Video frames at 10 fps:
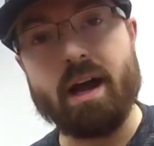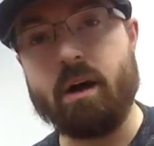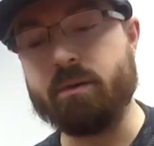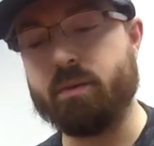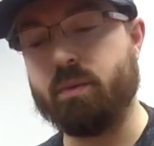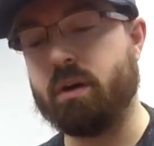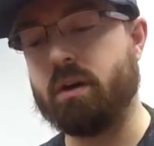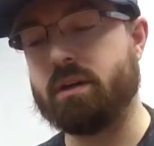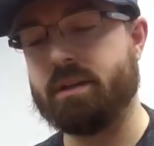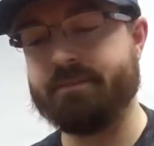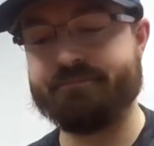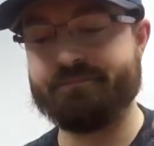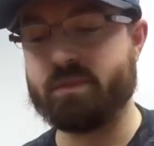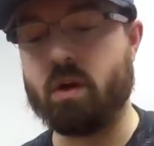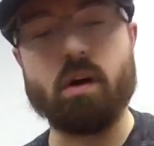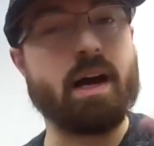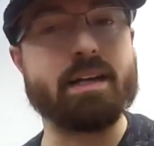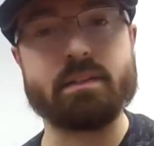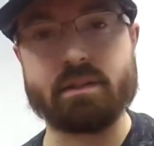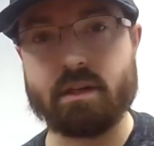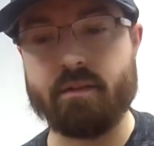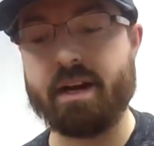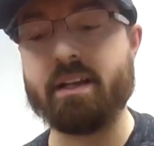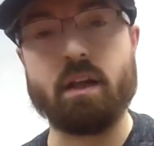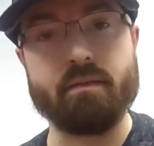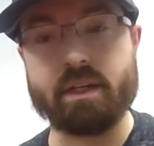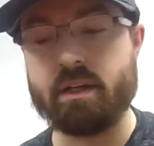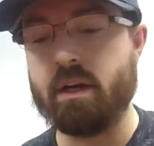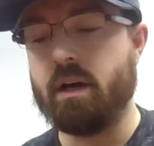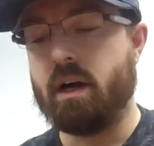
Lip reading: housework, all kinds of stuff, and I love it.